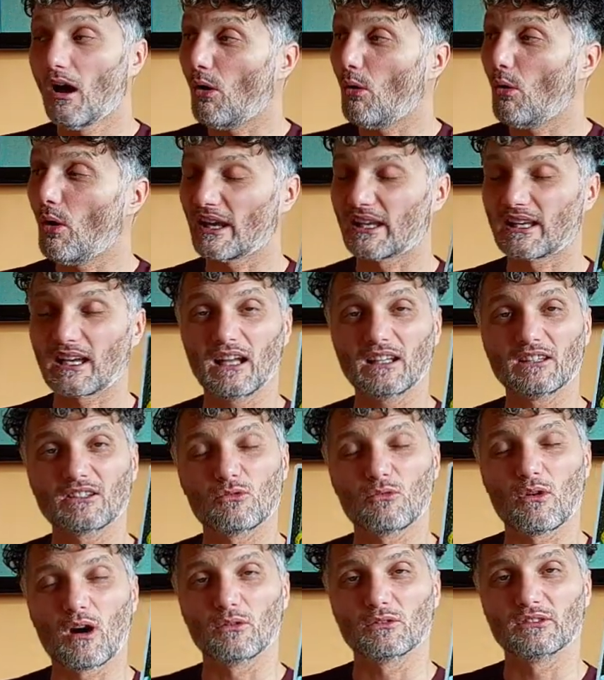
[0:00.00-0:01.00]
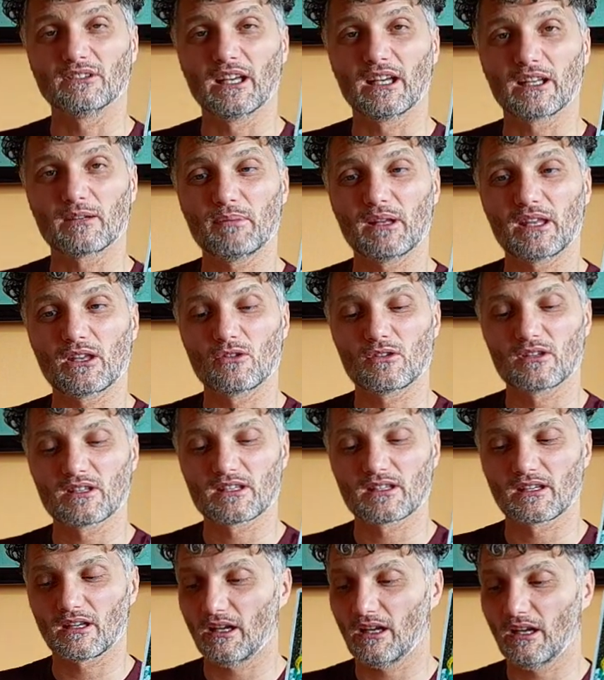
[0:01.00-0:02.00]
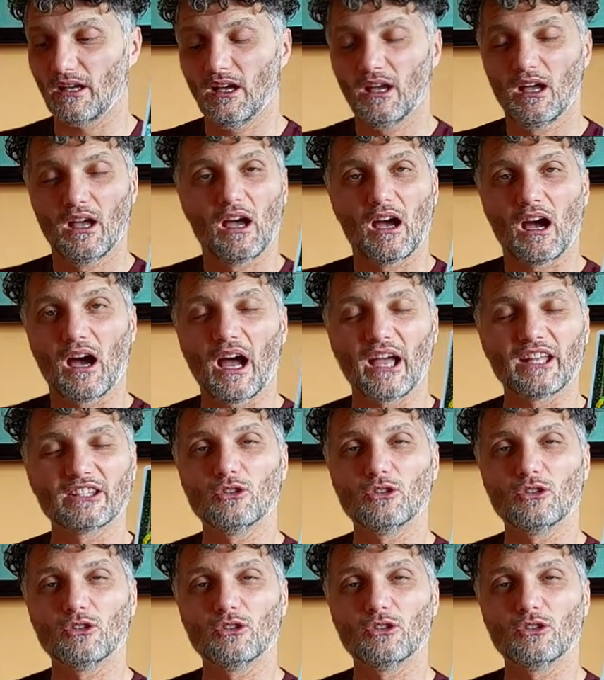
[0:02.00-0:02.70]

Oh, I can't go out there because I